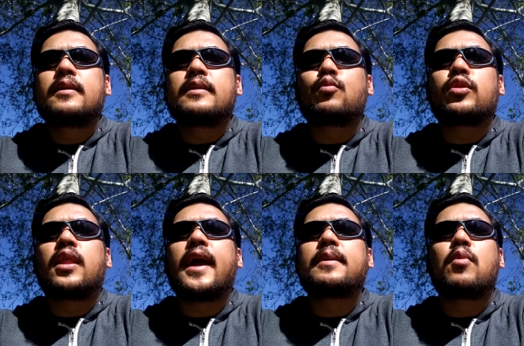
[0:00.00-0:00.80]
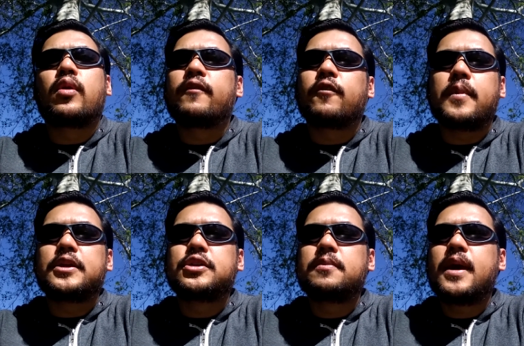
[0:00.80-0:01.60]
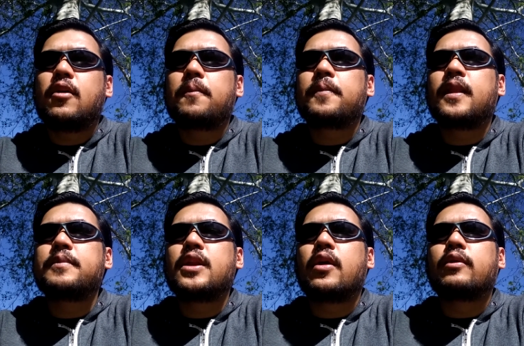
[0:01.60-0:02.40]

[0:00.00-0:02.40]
would like more information about, let me know.